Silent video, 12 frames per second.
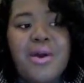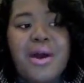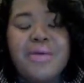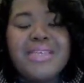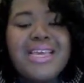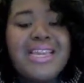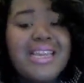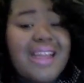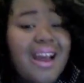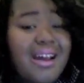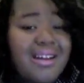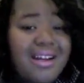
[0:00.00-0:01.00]
I was
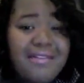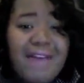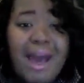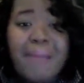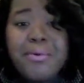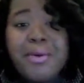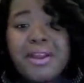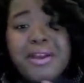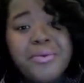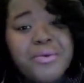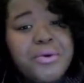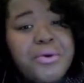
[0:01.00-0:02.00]
in and out of
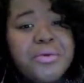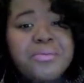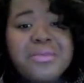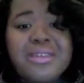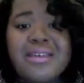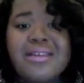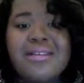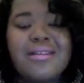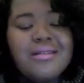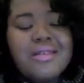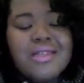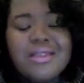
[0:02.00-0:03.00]
operating rooms and